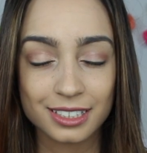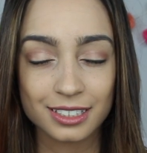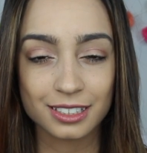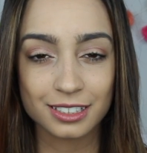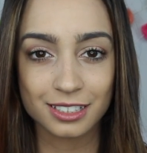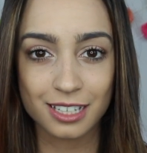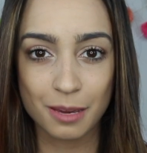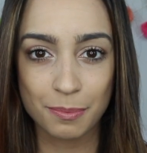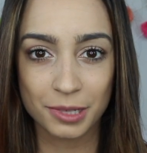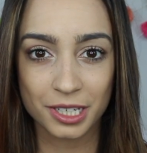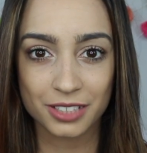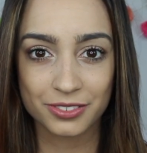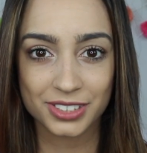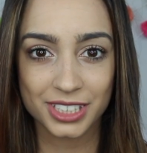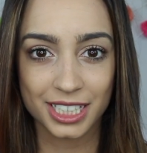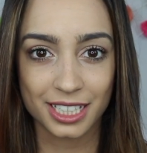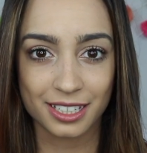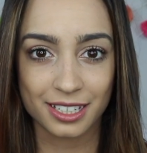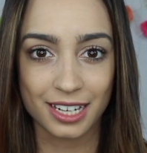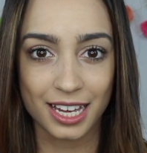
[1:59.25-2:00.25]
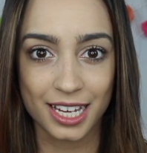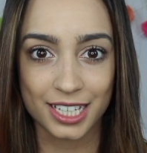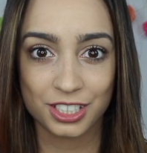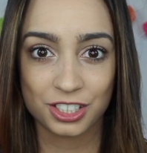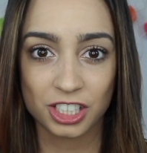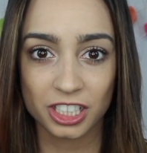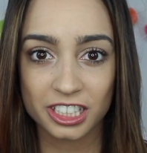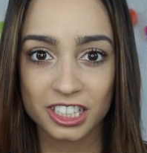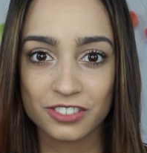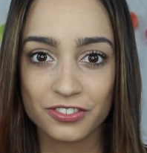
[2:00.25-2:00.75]
to the topic of skin,
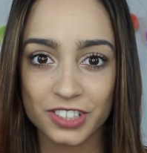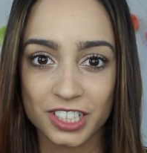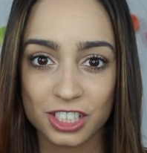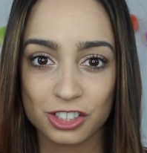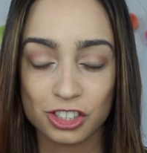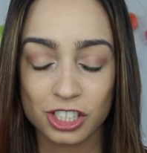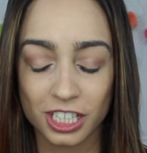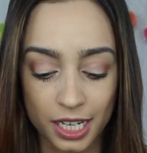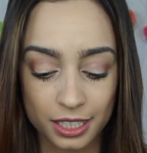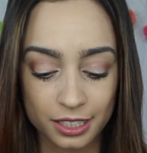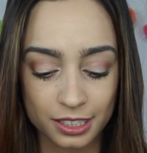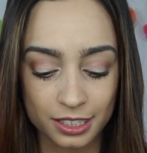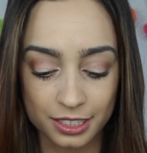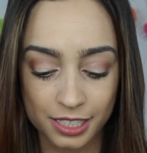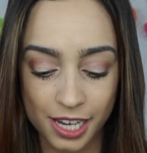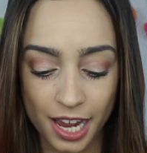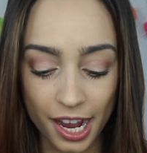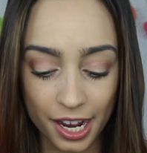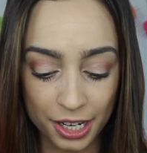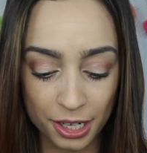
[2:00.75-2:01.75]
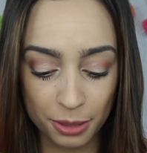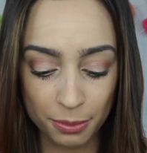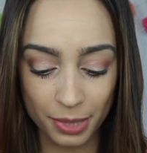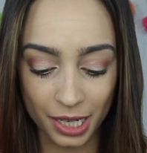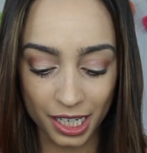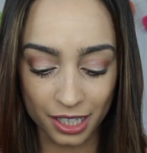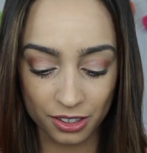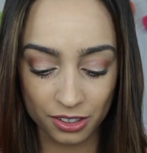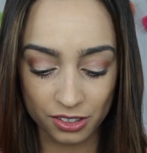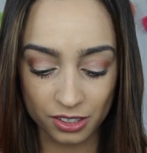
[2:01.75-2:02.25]
I just finished an entire
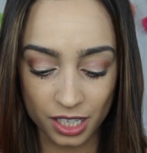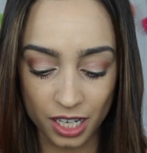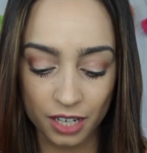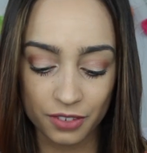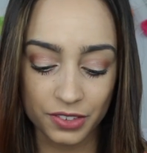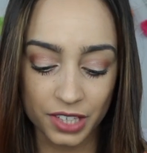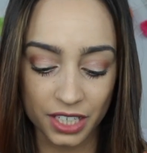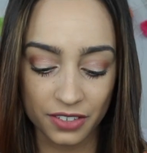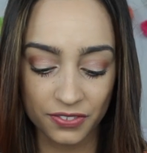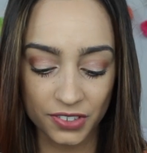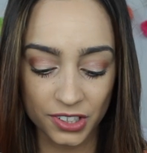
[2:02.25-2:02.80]
bottle of the